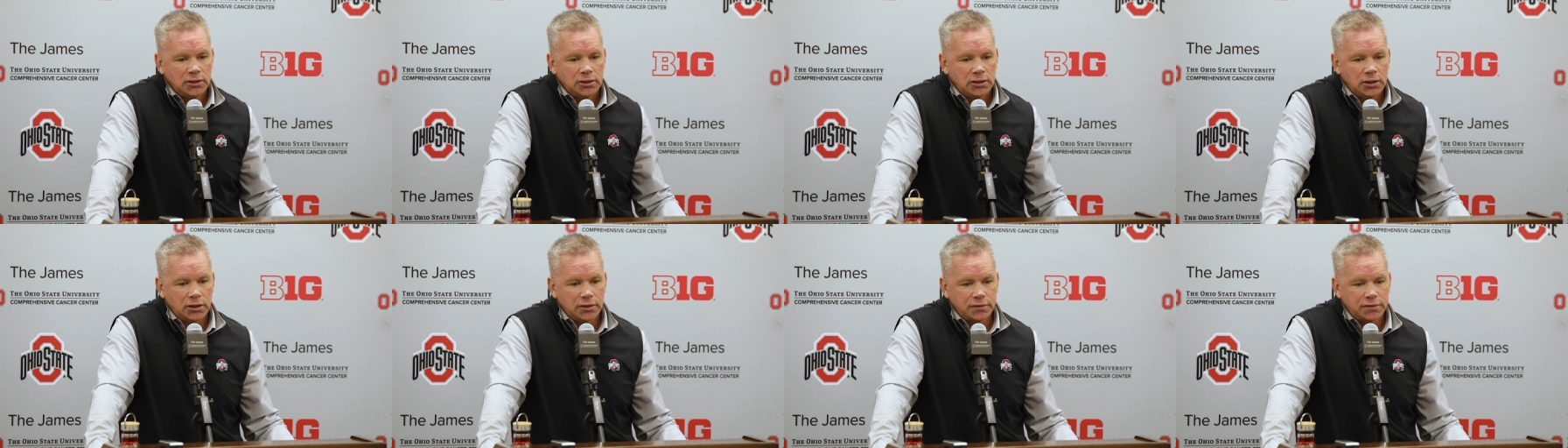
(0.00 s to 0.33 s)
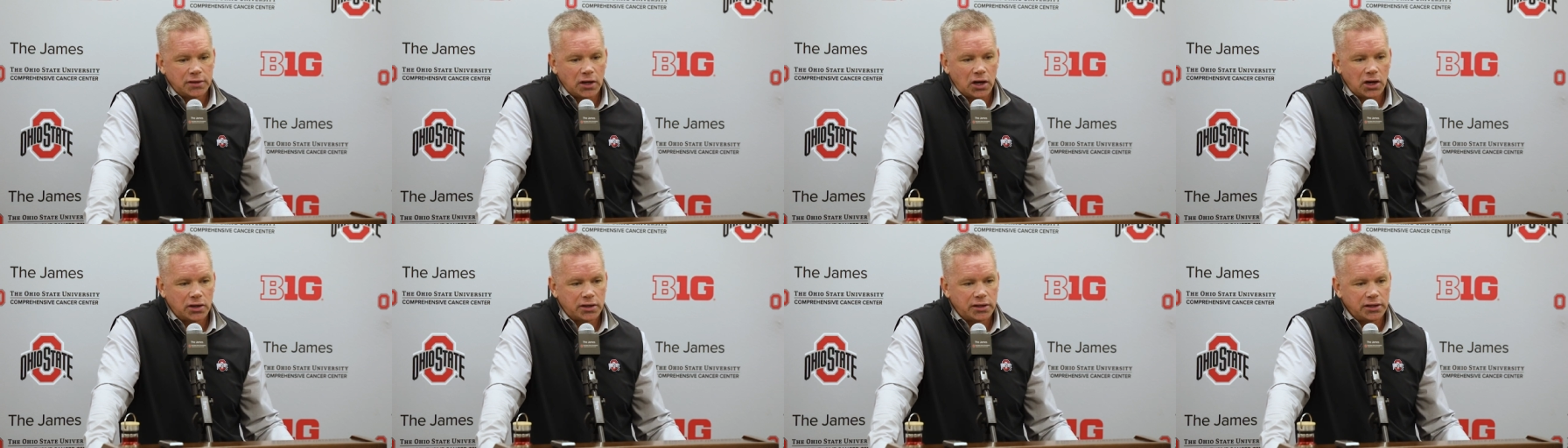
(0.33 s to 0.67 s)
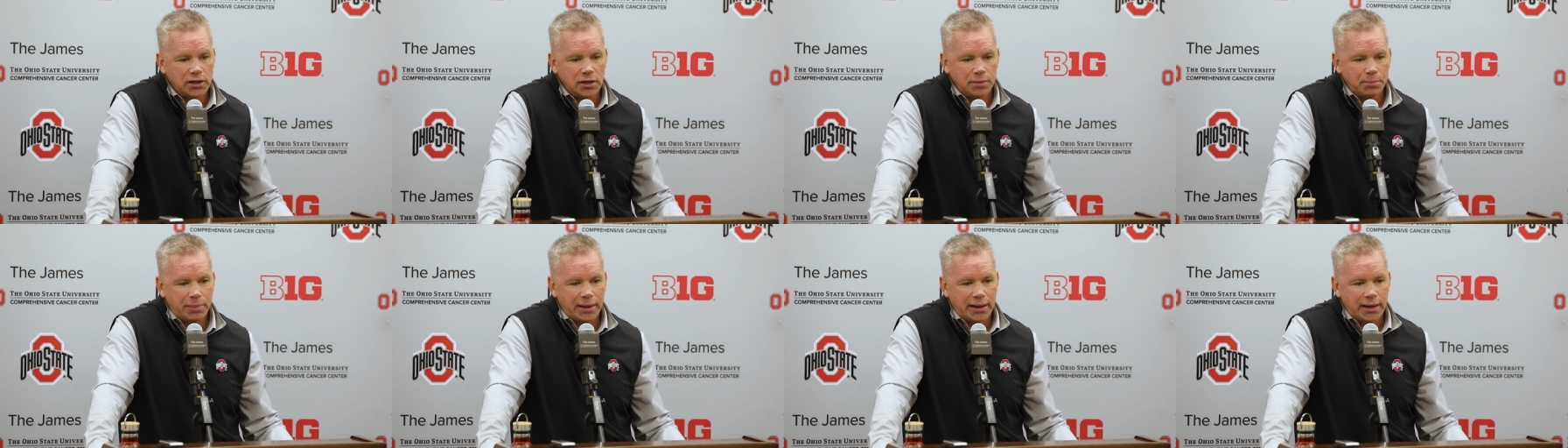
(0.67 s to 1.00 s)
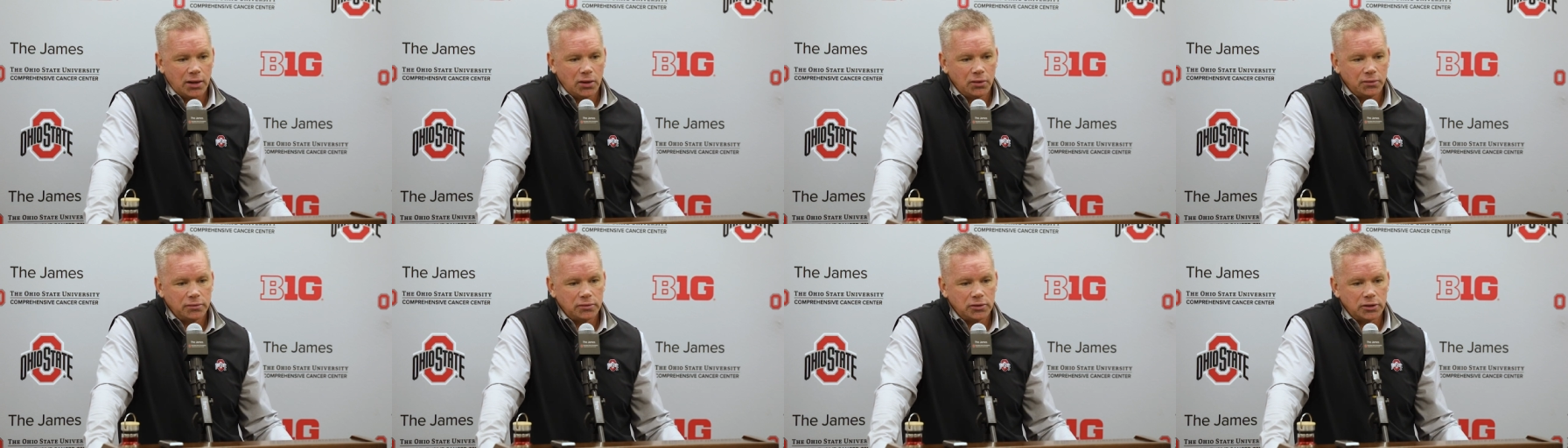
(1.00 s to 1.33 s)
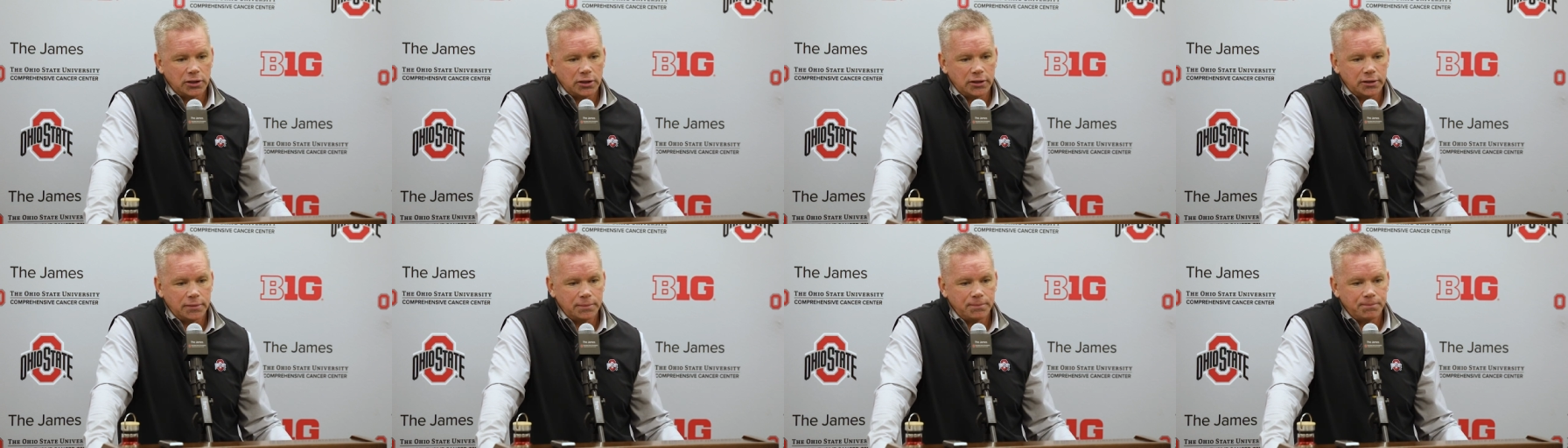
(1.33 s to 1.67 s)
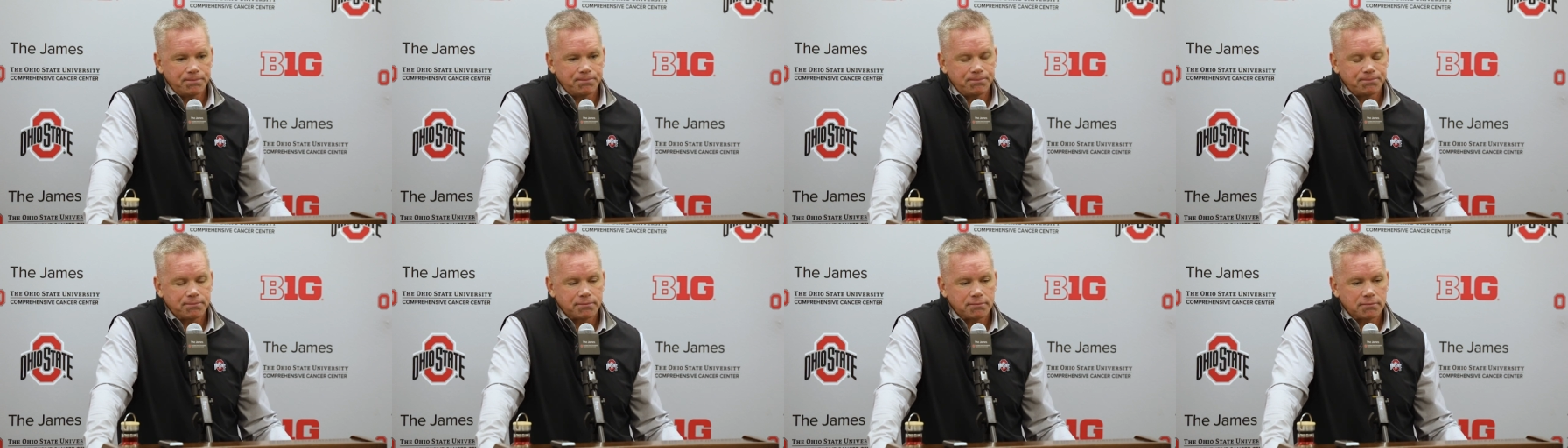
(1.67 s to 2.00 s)
uh, talking about
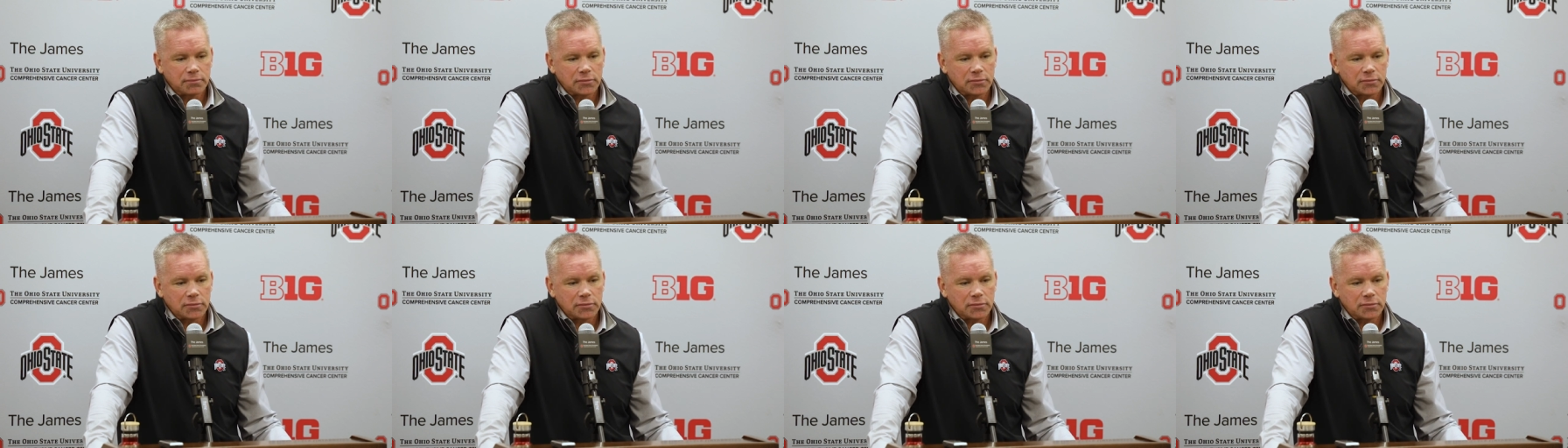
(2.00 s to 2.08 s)
um,